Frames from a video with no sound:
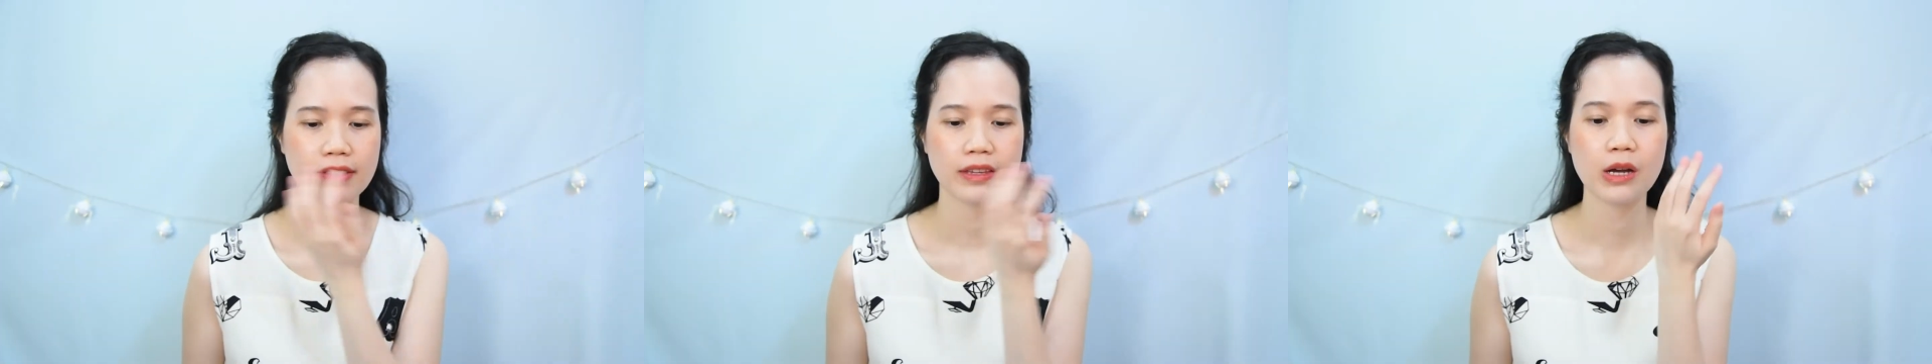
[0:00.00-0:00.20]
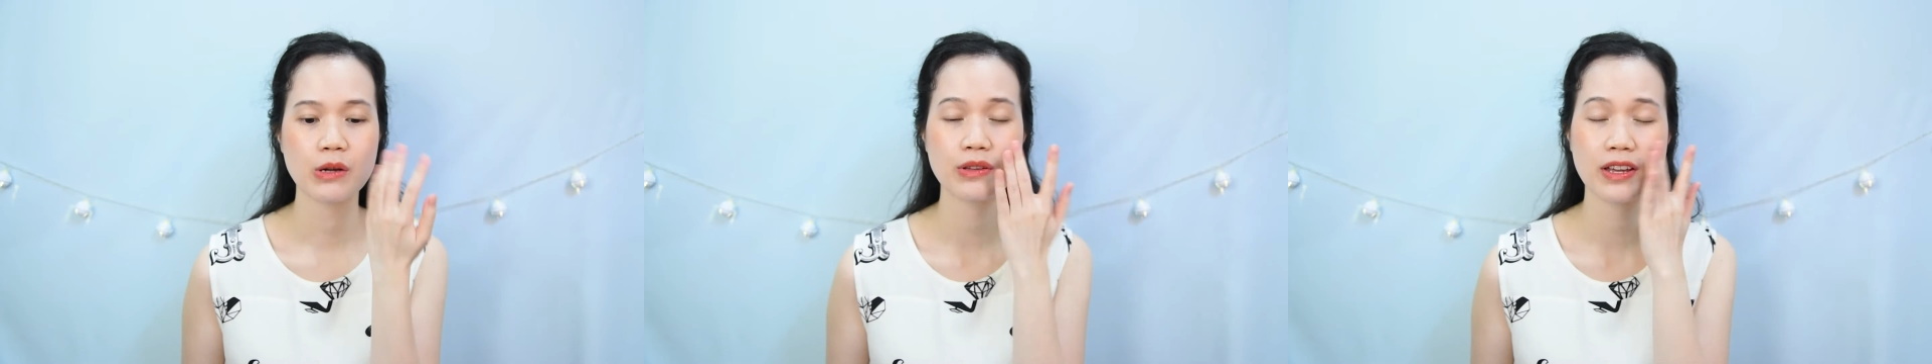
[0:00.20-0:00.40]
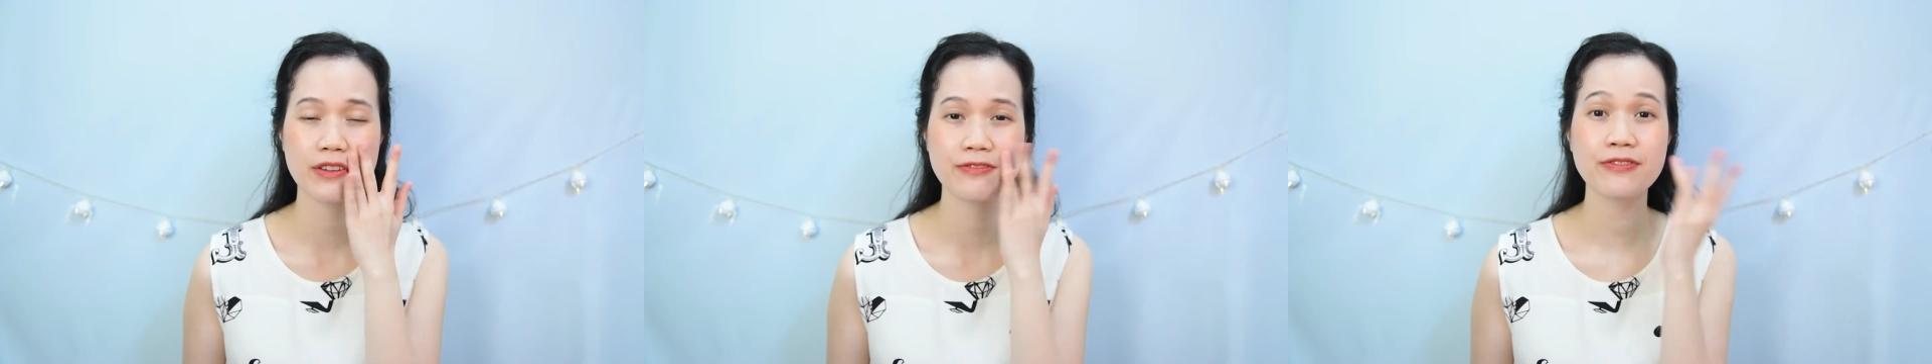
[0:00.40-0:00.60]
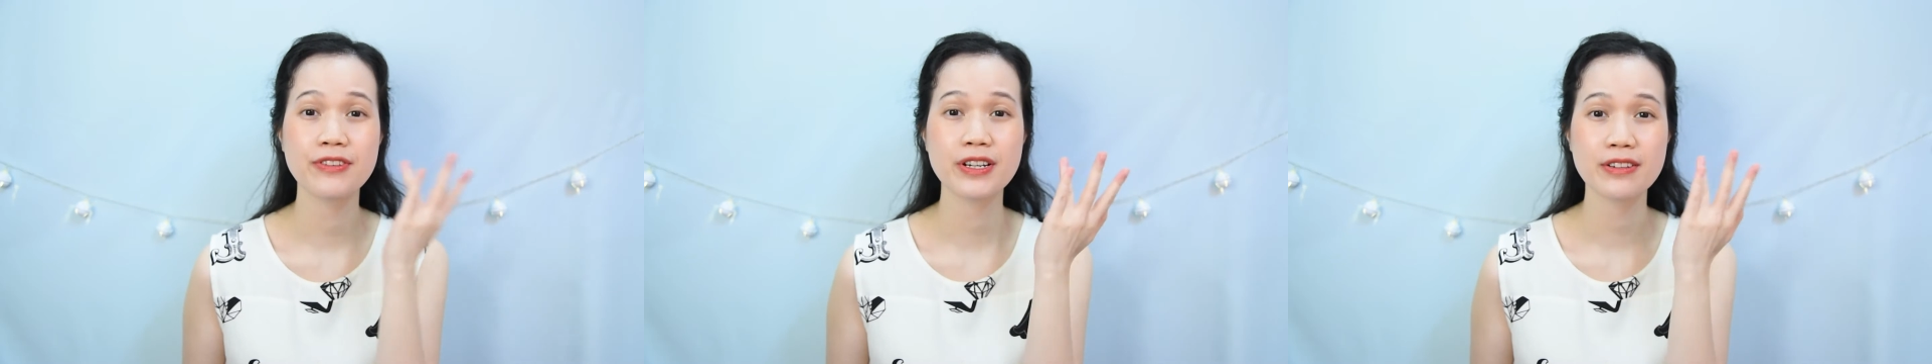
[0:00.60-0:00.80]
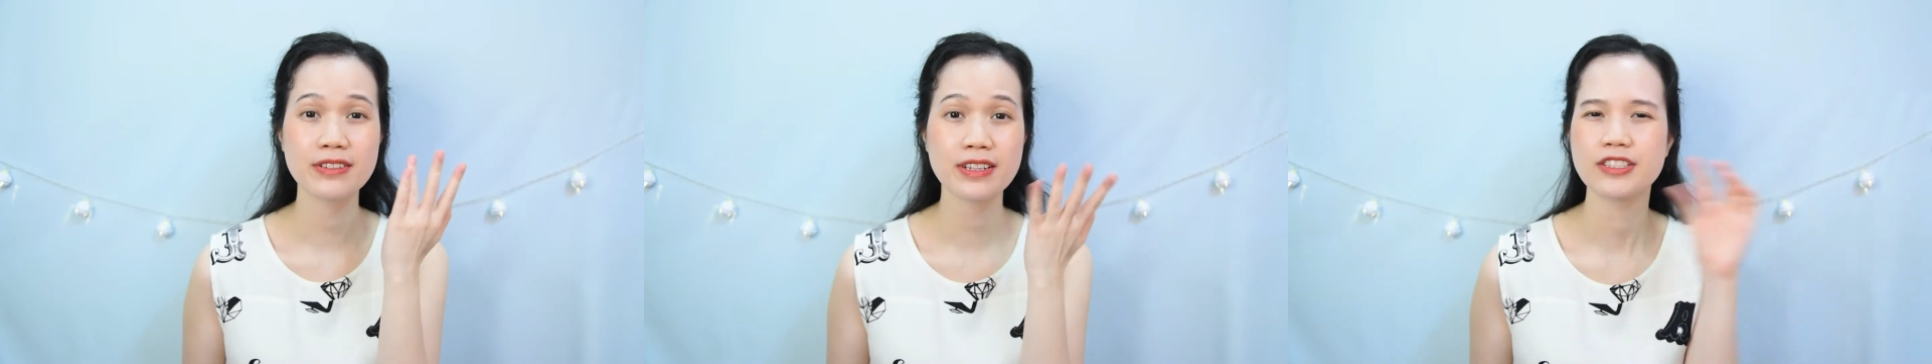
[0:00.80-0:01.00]
though it
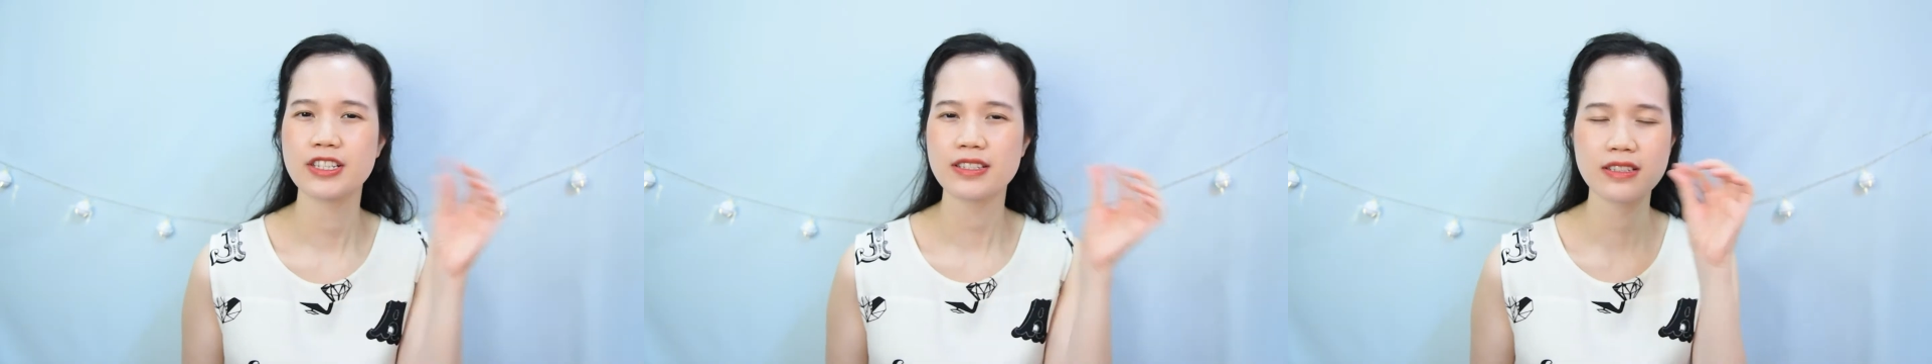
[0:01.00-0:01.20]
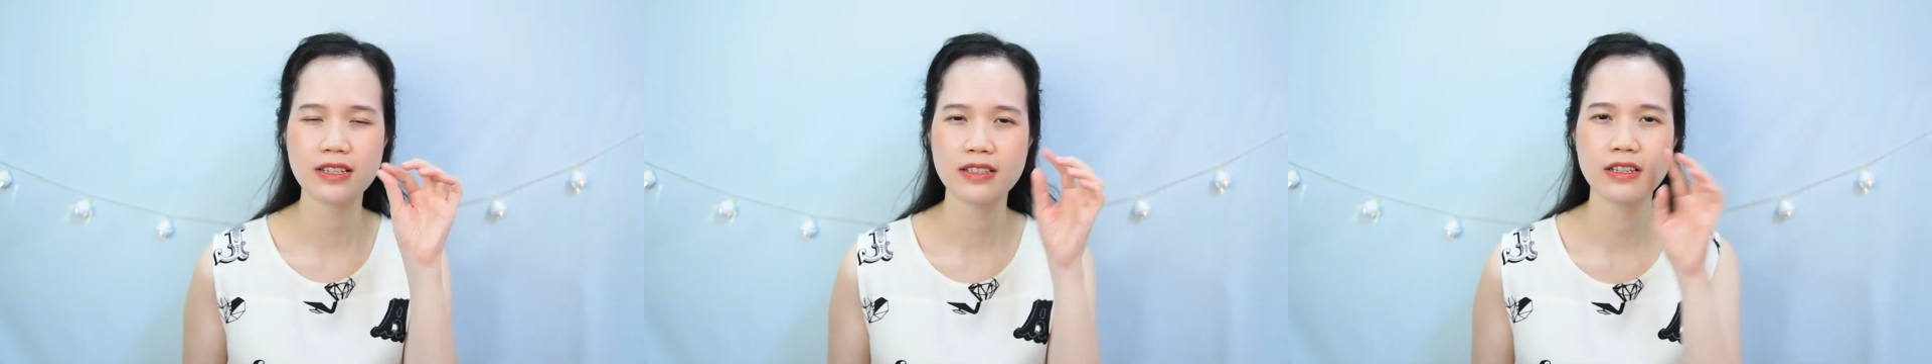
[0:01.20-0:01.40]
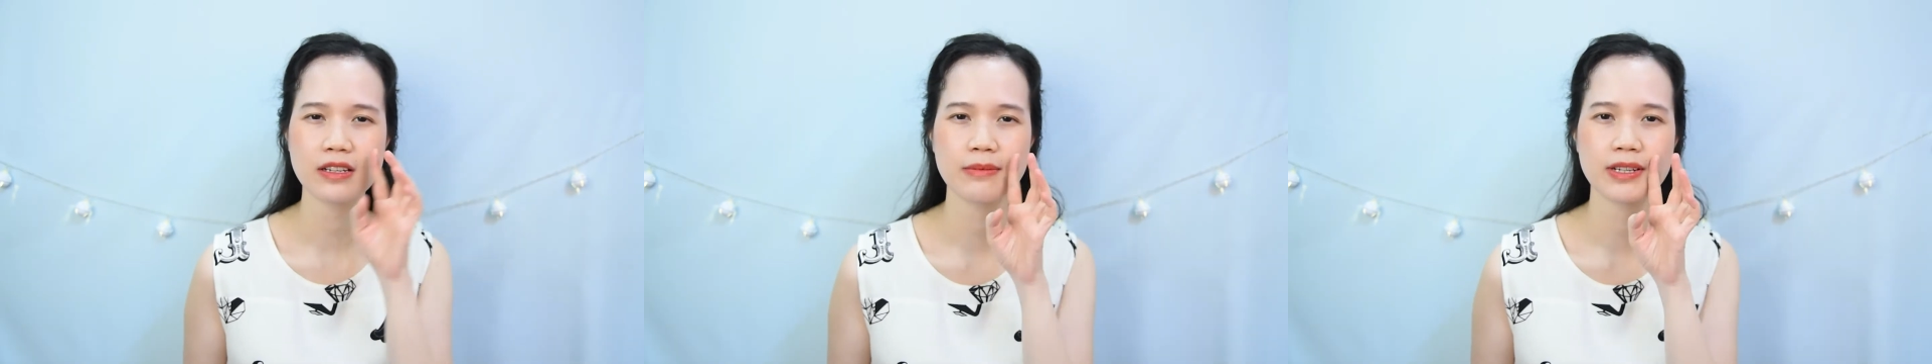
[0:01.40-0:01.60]
feels just a little